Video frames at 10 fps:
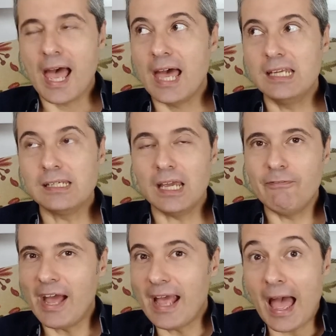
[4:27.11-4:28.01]
And
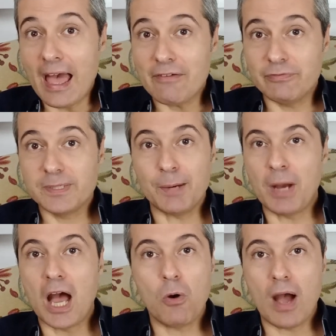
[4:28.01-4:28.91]
if I have,
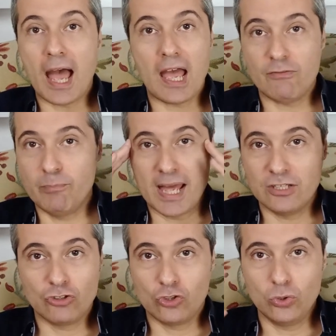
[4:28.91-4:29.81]
somehow I have
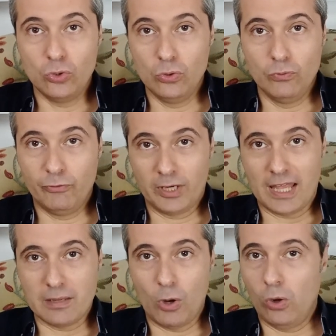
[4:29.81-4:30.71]
managed to
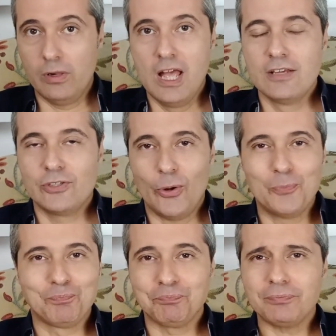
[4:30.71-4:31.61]
forget them all.
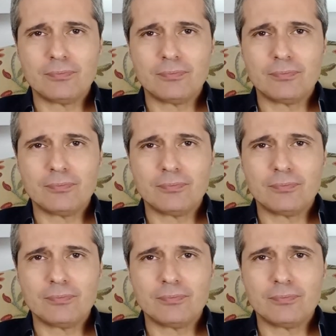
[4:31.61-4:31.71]
So